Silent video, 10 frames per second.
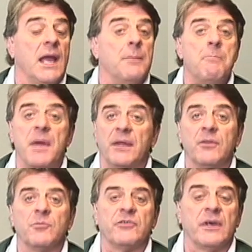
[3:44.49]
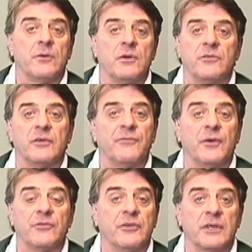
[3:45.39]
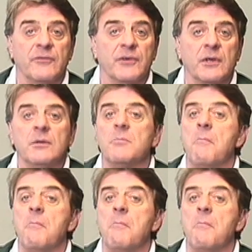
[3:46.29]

and make them sound as if they're significant,